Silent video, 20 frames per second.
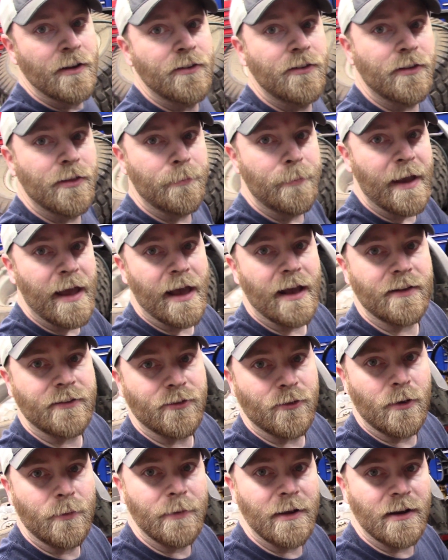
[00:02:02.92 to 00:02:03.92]
to the back.
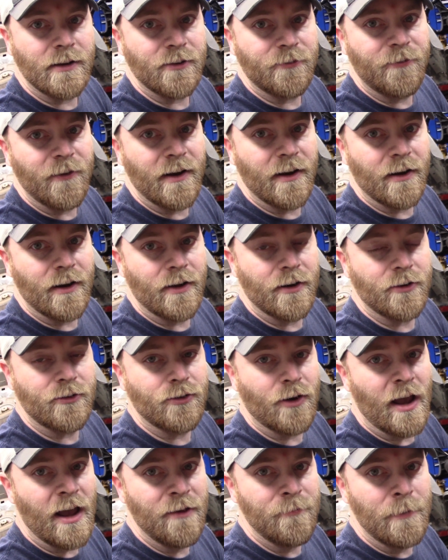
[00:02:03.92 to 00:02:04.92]
So I'm going to have to figure out a
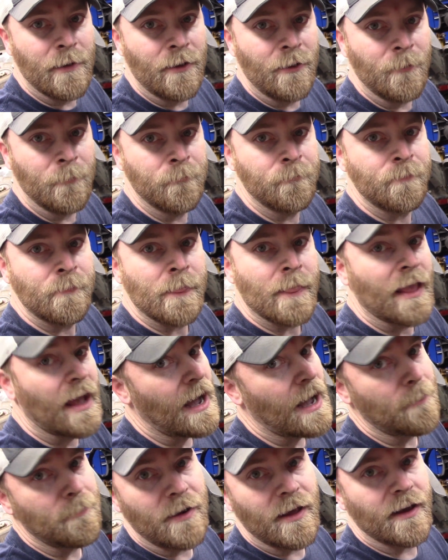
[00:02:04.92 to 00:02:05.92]
drive belt.
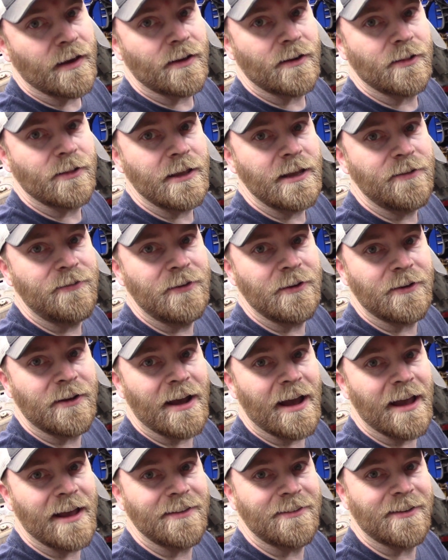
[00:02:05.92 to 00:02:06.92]
I'm not going to leave you
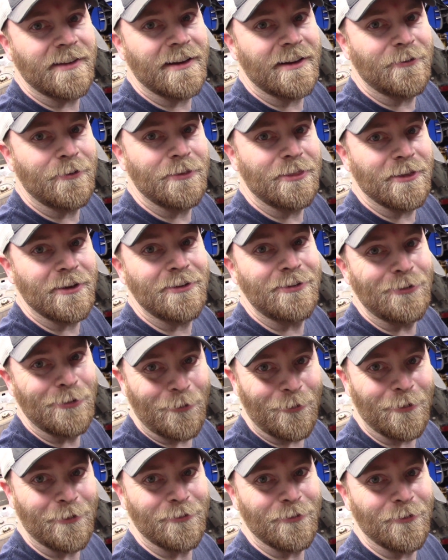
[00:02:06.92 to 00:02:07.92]
guys with this
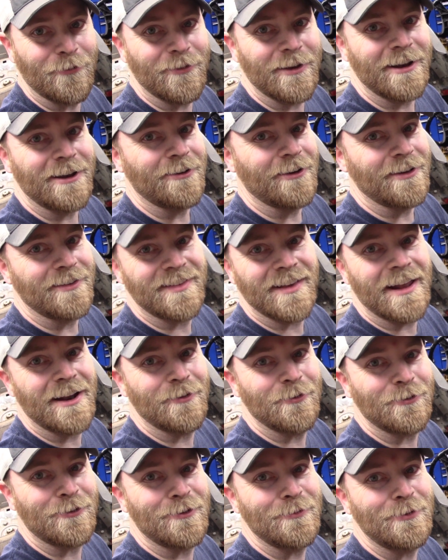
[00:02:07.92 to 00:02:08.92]
short of a video. I said it
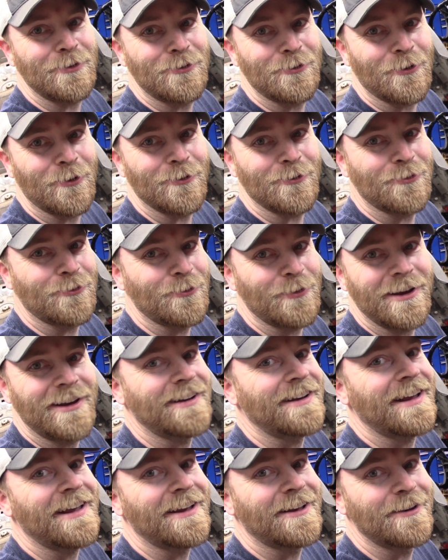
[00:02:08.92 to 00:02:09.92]
was going to be short and sweet.
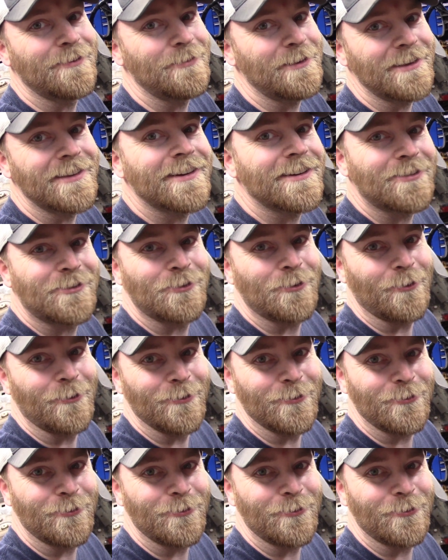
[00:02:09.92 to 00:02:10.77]
It ain't going to be this short and